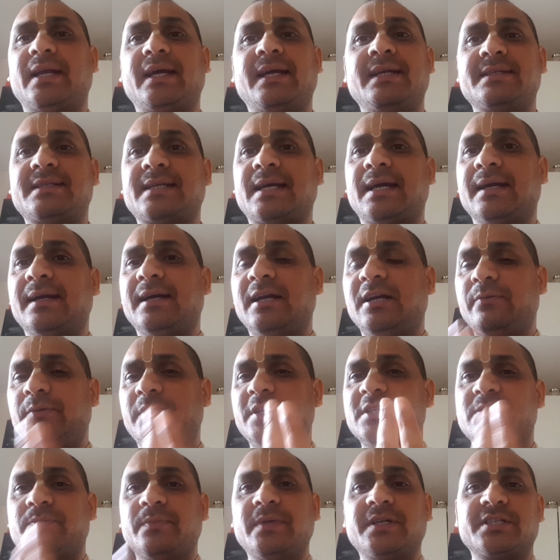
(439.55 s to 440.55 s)
entangled with
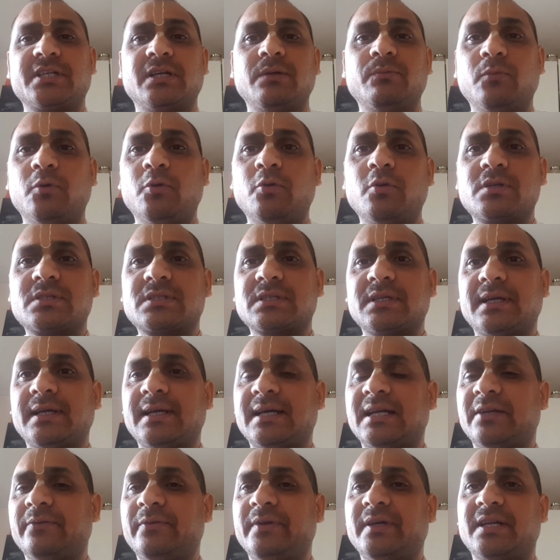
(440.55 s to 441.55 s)
these material modes,
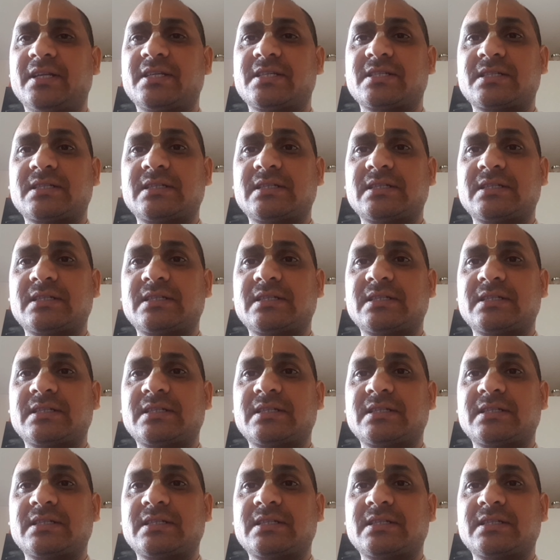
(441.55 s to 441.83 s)
and we are